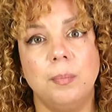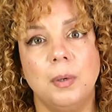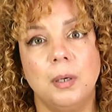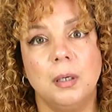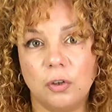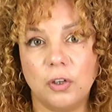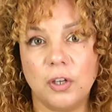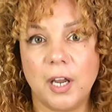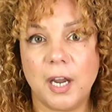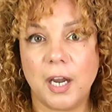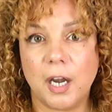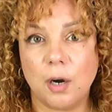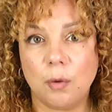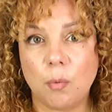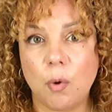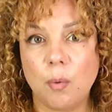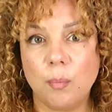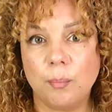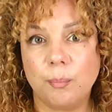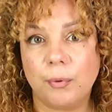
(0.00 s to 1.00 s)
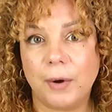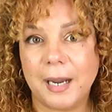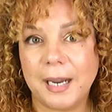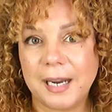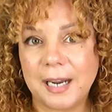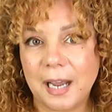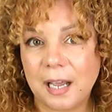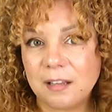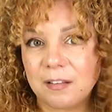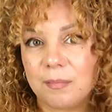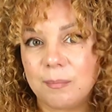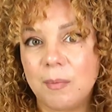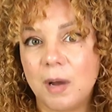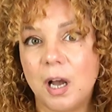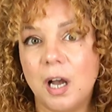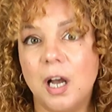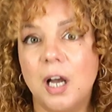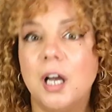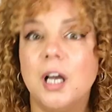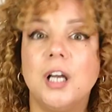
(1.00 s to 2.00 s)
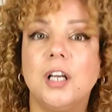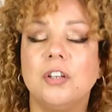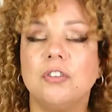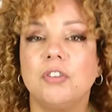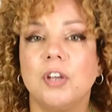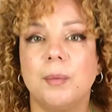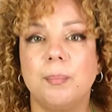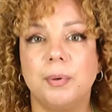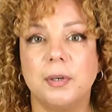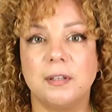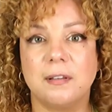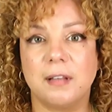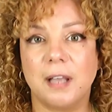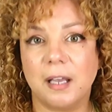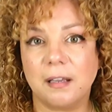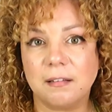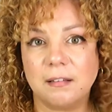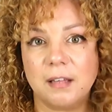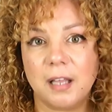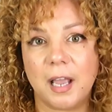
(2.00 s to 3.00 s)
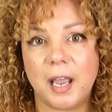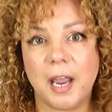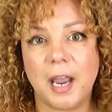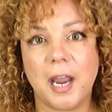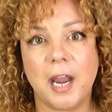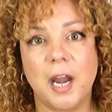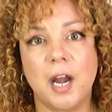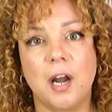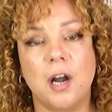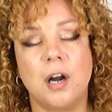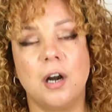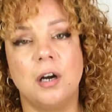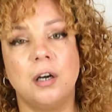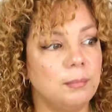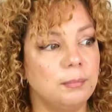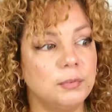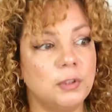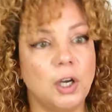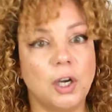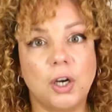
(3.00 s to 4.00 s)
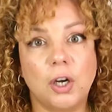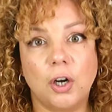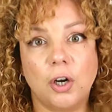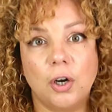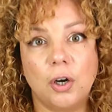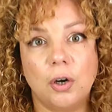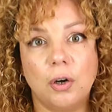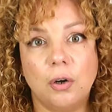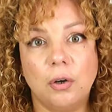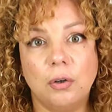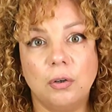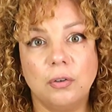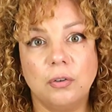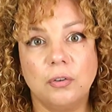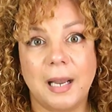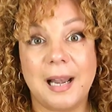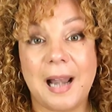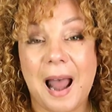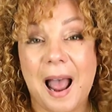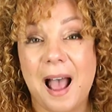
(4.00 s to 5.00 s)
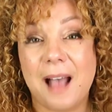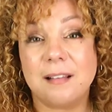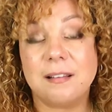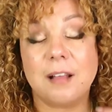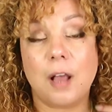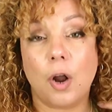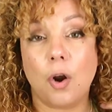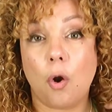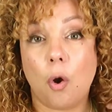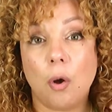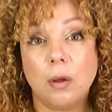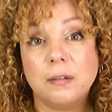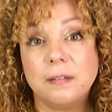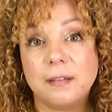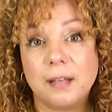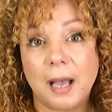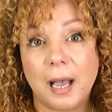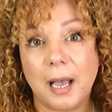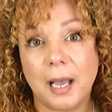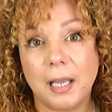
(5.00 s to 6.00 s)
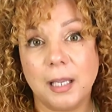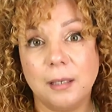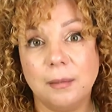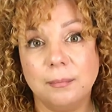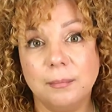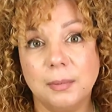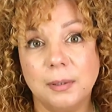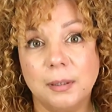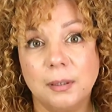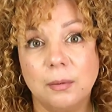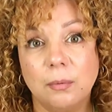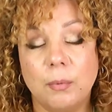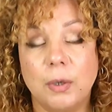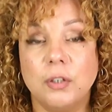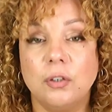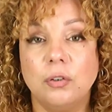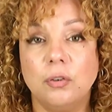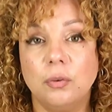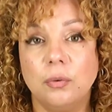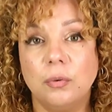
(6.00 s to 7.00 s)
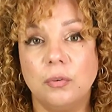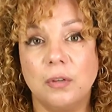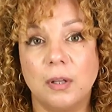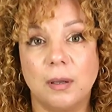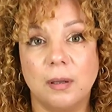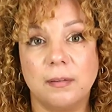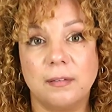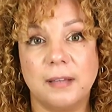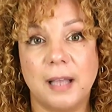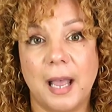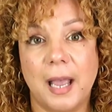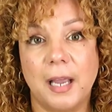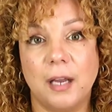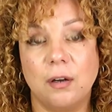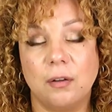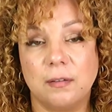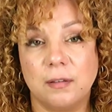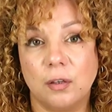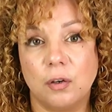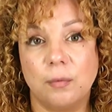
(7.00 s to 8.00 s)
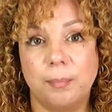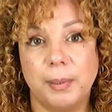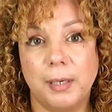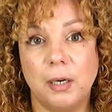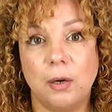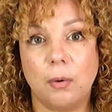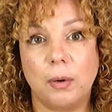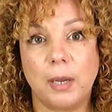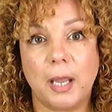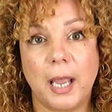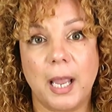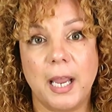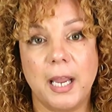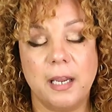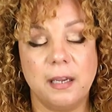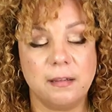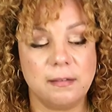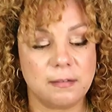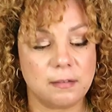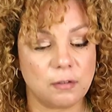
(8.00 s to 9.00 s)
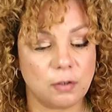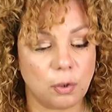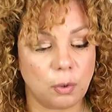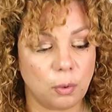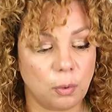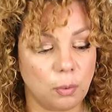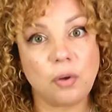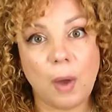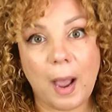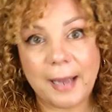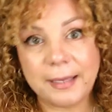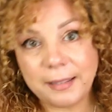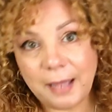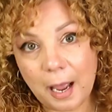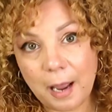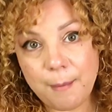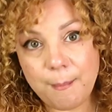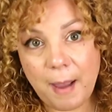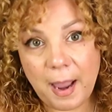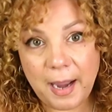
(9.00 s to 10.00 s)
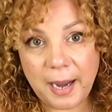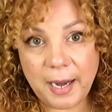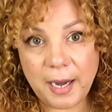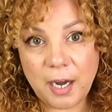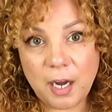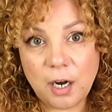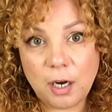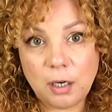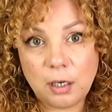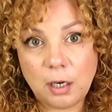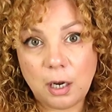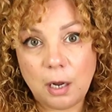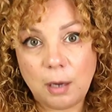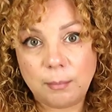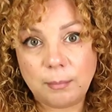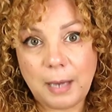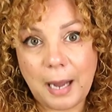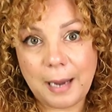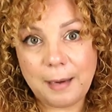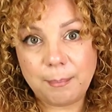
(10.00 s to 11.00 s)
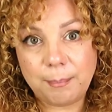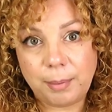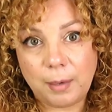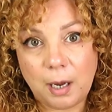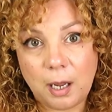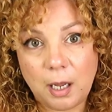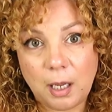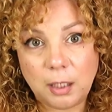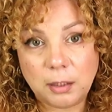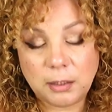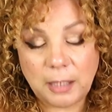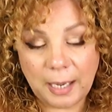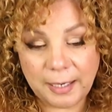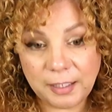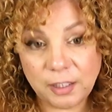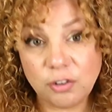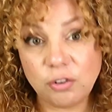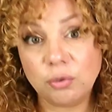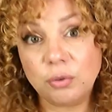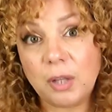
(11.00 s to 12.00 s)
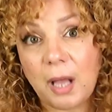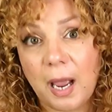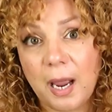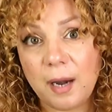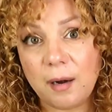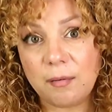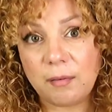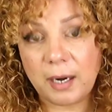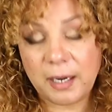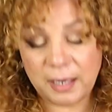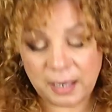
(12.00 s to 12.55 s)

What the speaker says: So your hair won't break as much. It protects the hair. The curls last a long time when you use a satin or silk pillowcase. So I dye my hair light blonde. I need to dye it right